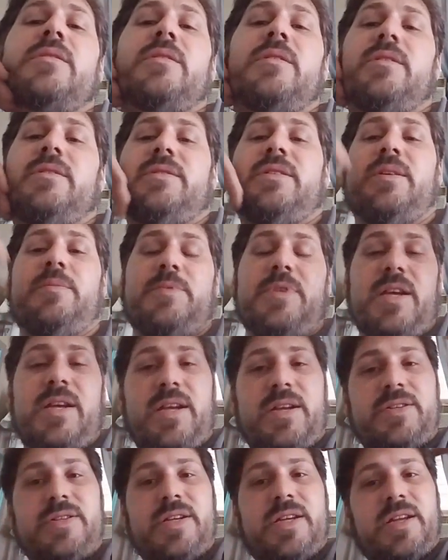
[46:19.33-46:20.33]
It seems like
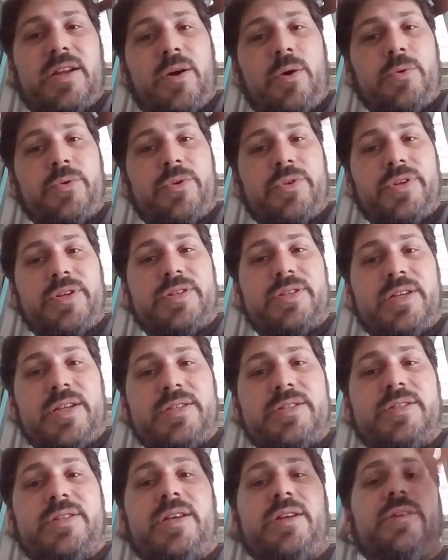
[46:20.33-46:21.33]
as you get older, this
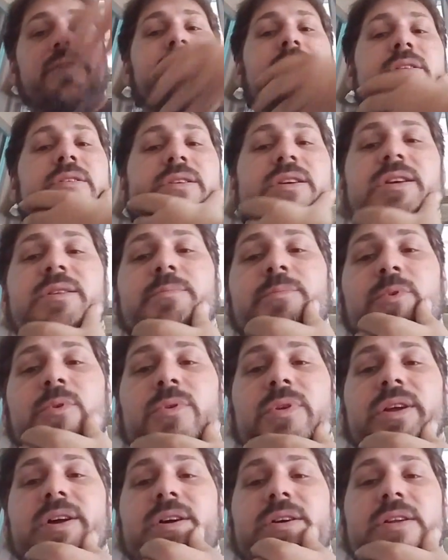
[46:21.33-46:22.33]
gets thinner and then you get
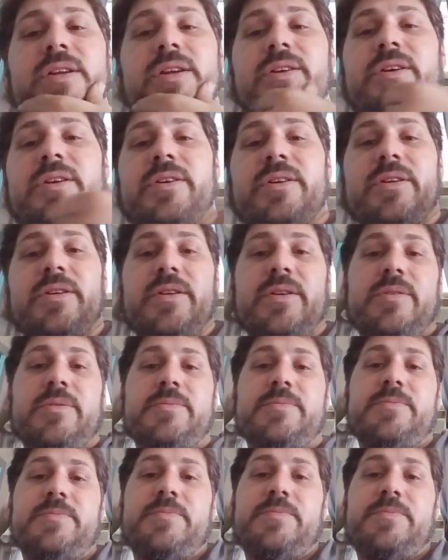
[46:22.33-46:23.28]
more down here, you know.